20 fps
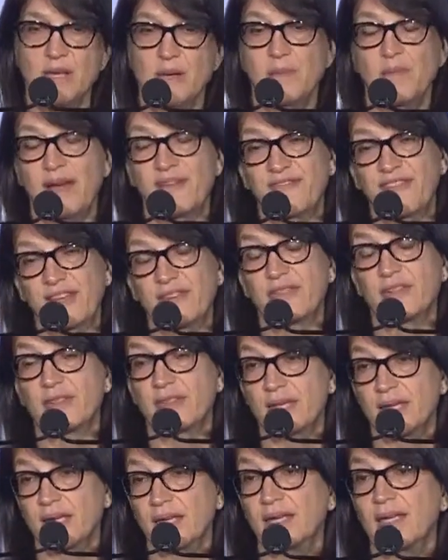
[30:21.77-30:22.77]
My favorite
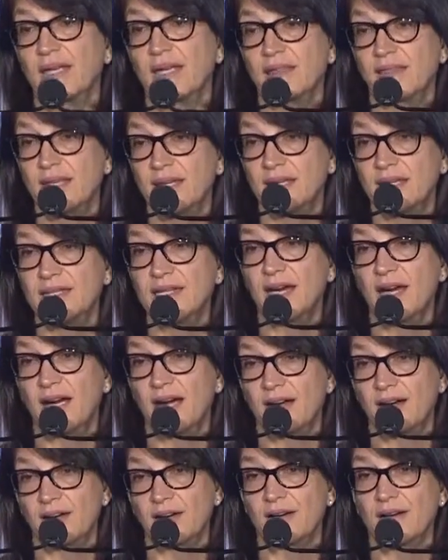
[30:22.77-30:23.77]
thing in the
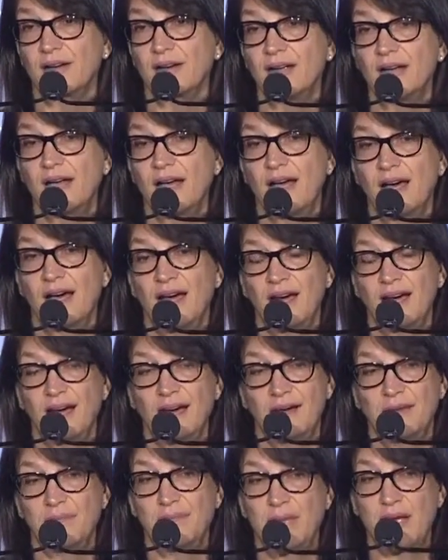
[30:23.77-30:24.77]
entire uh,
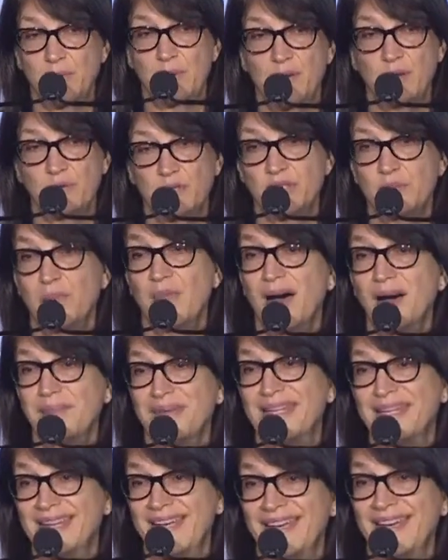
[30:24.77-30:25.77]
memo to Mom
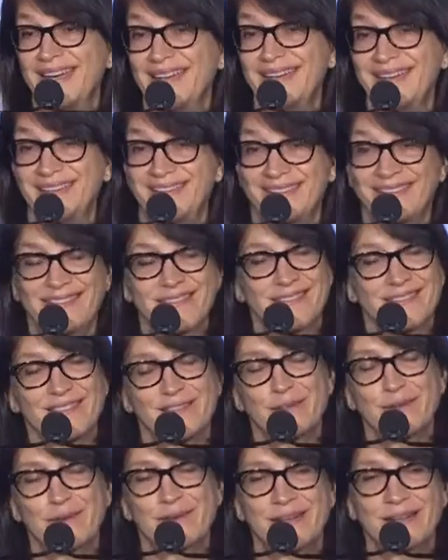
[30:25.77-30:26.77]
and Dad,
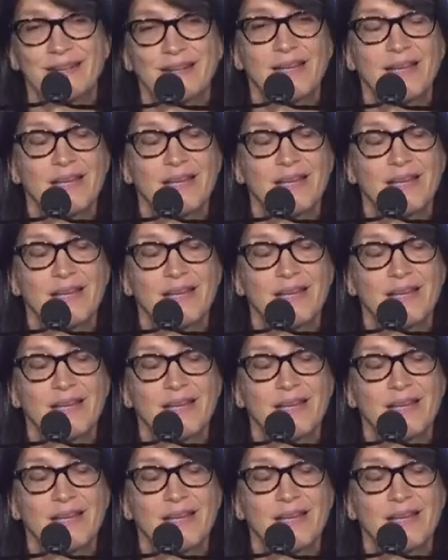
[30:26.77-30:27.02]
so great.